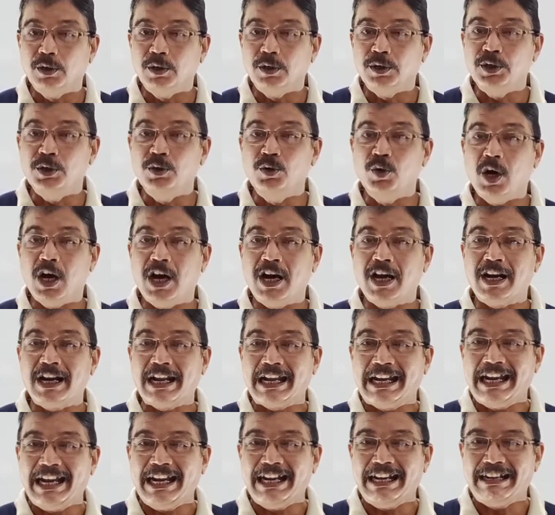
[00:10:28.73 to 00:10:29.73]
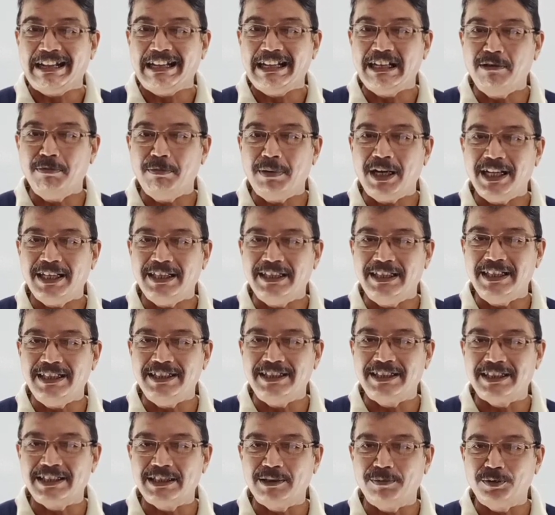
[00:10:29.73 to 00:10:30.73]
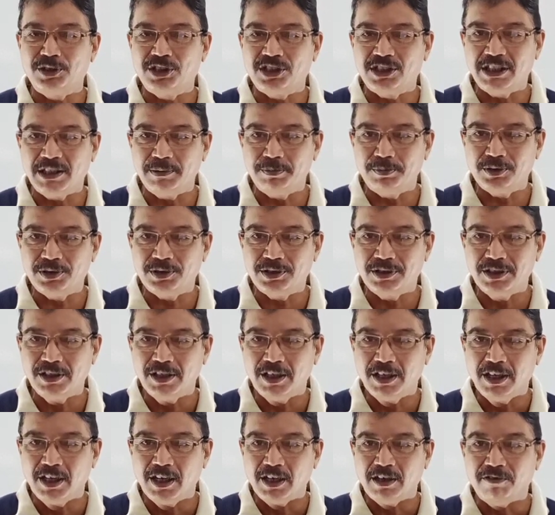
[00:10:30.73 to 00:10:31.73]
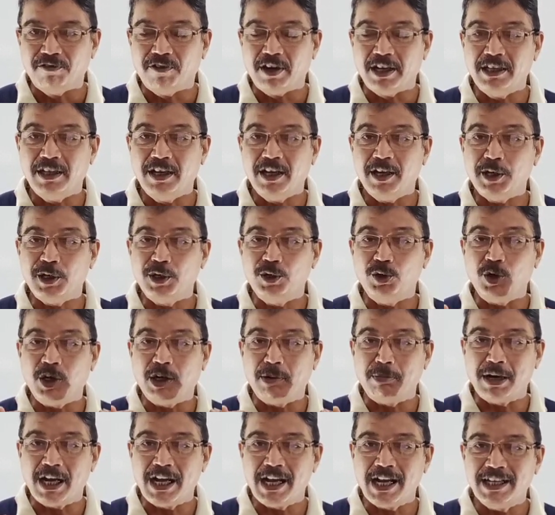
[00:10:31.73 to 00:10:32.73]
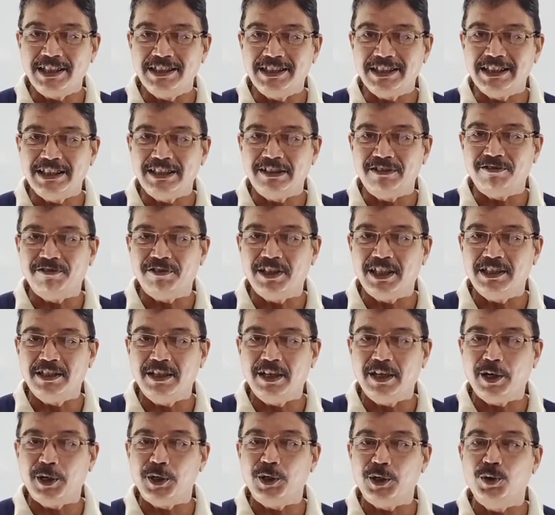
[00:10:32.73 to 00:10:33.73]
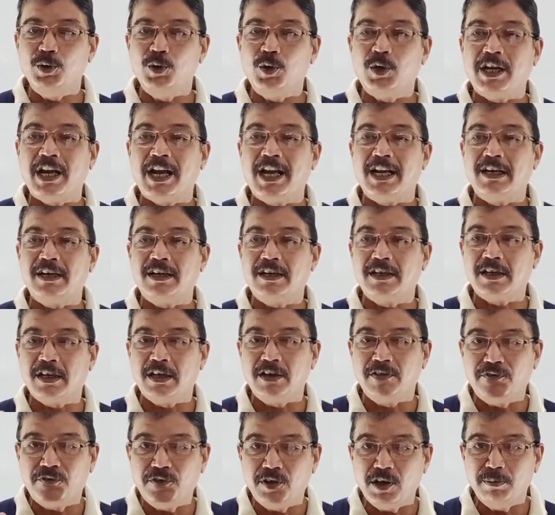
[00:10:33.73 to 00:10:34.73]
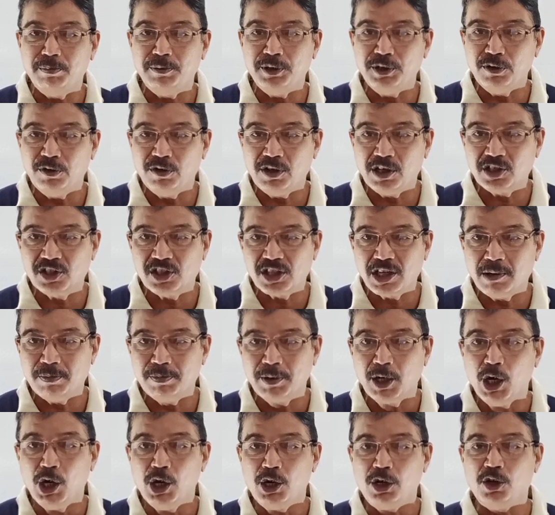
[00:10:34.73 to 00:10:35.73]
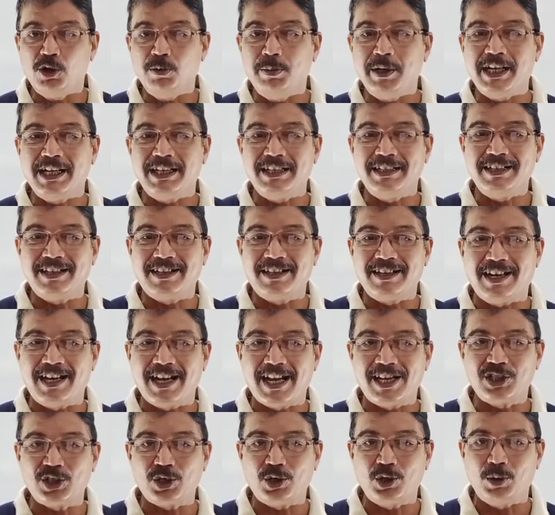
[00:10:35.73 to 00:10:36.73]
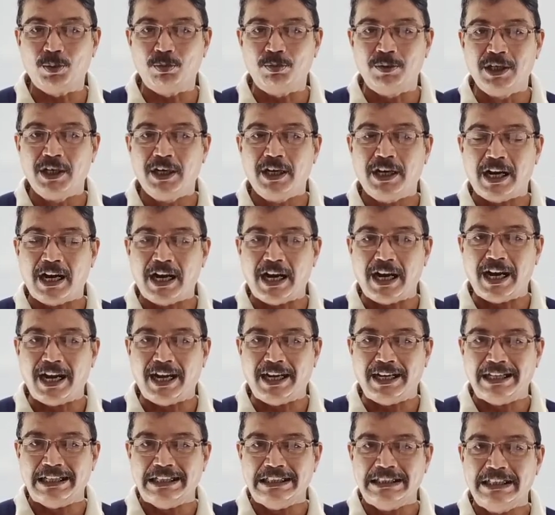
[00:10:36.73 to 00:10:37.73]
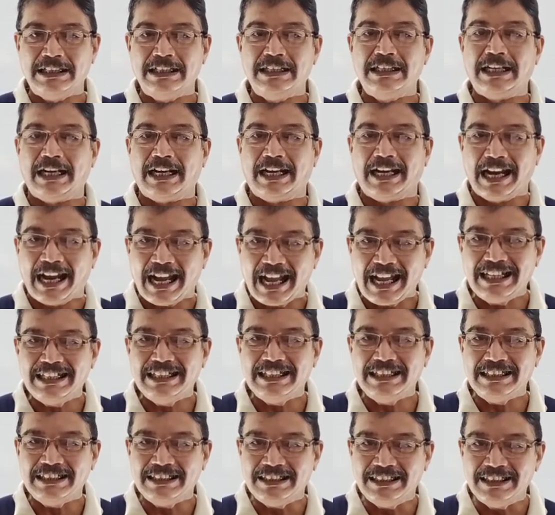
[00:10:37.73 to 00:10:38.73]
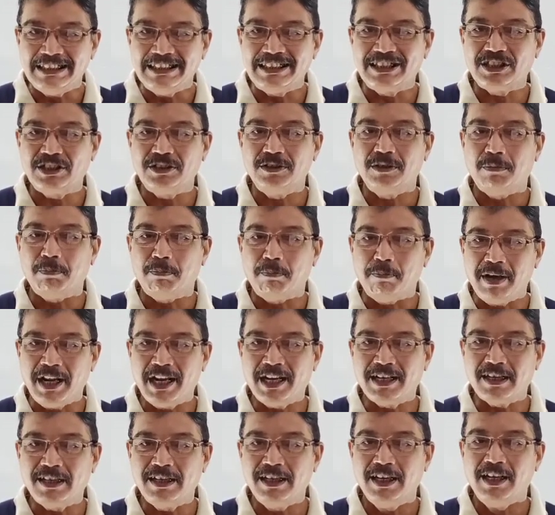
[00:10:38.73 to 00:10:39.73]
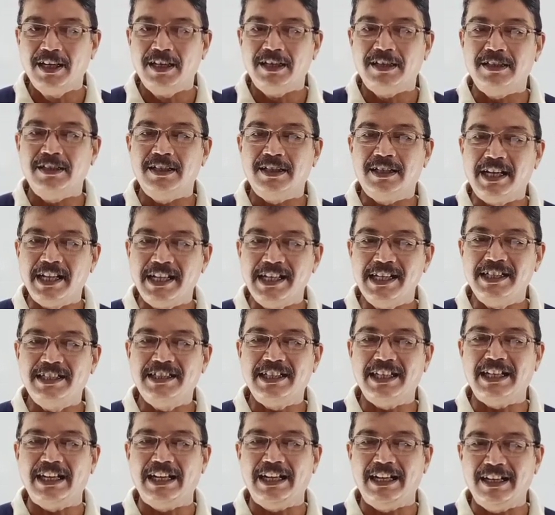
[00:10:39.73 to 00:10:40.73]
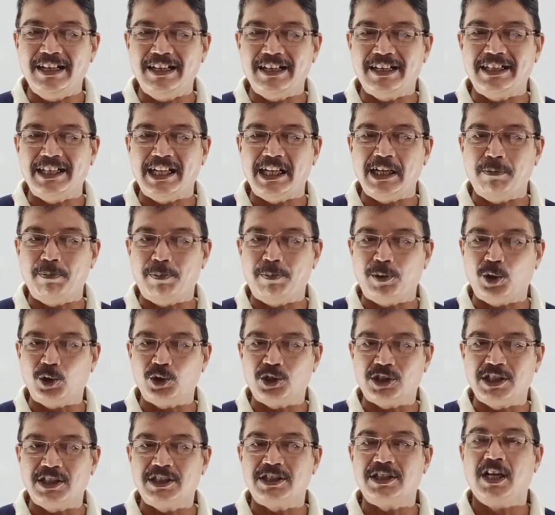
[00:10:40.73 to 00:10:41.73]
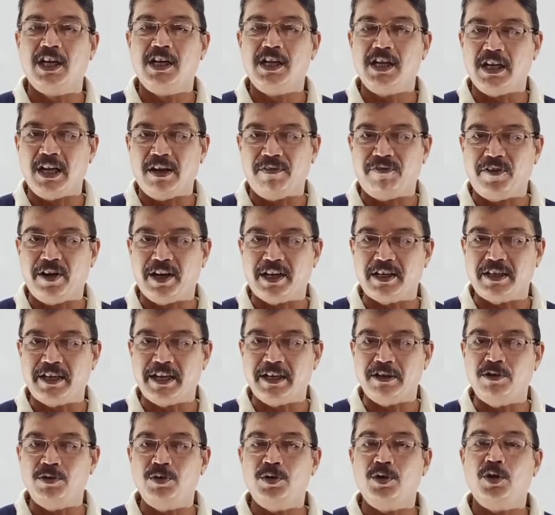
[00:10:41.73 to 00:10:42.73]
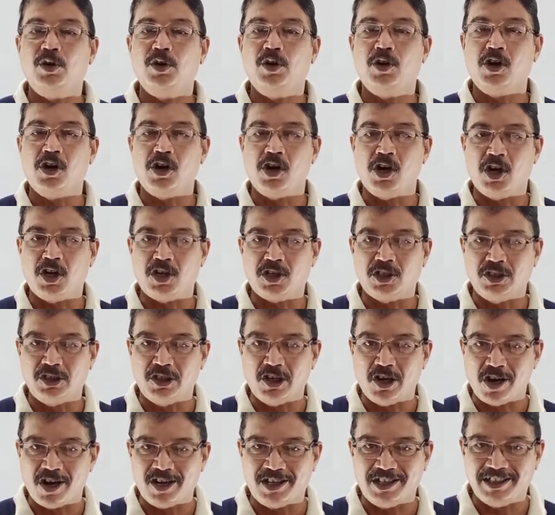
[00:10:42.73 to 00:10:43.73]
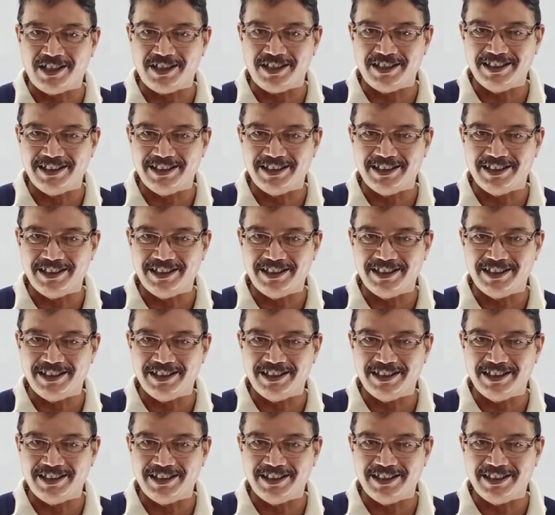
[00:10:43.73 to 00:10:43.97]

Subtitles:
you are getting by these some steps, whether you imagine, whether you can confirm yourself to be in the classroom, and can this make the teaching learning process effective or not.